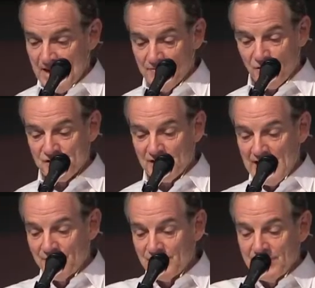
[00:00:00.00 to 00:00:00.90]
In verse
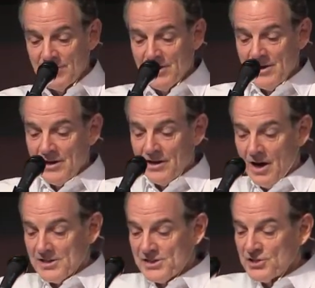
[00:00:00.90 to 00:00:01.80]
11,
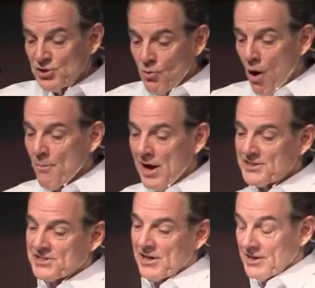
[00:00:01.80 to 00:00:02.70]
God says, You are my
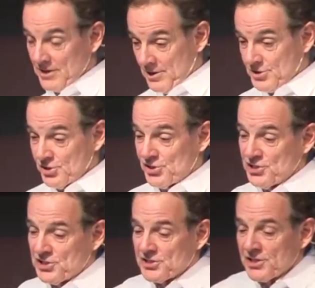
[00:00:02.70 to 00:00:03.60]
Son uh, to
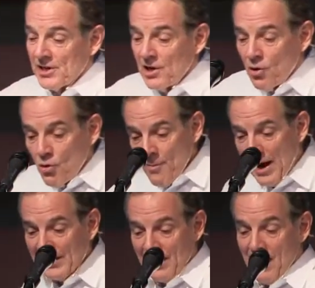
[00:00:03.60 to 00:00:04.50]
Jesus, whom
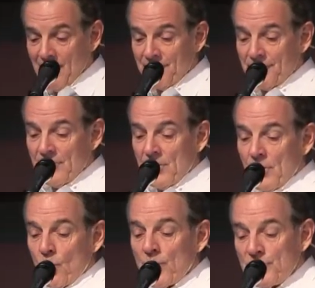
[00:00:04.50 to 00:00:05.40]
I love.
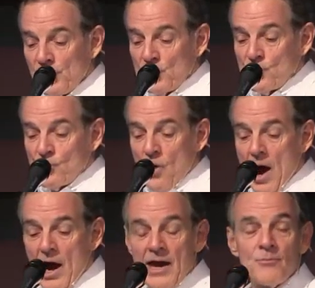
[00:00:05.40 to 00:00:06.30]
With you
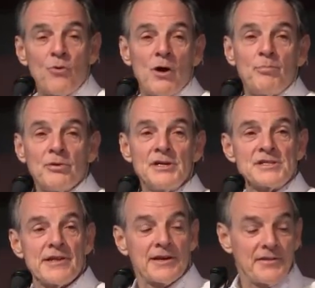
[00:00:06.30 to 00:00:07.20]
I am well
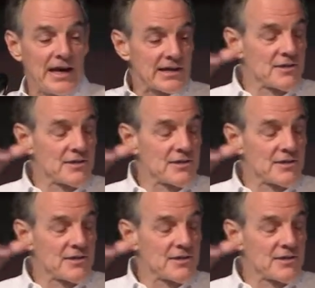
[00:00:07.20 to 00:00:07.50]
pleased. And then at the end